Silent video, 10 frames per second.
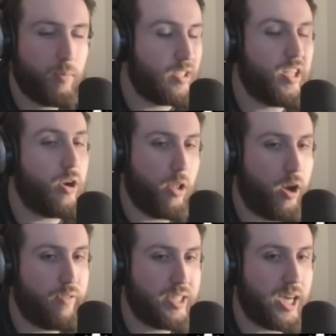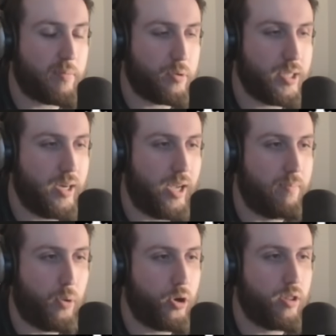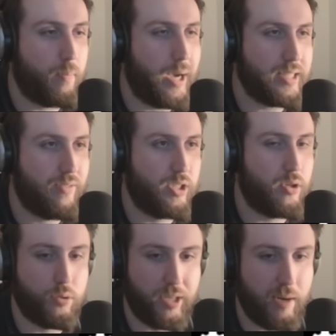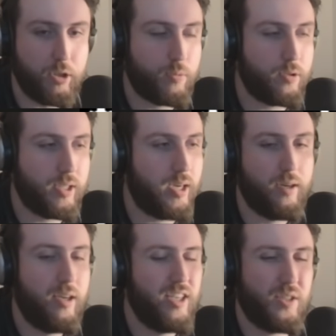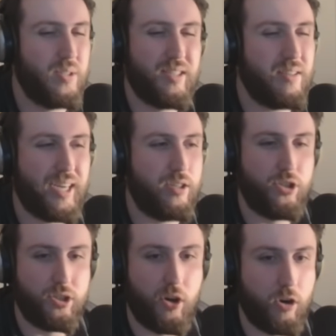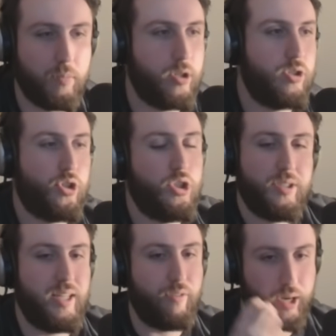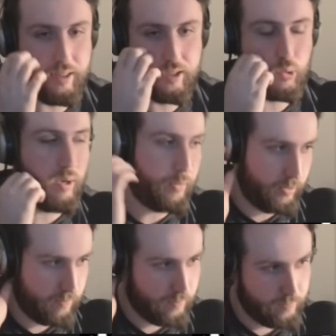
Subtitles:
But it's not a lot of attack percent, and part of the passive is also damage percent. So it's still kind of just garbage. You should just never get this weapon.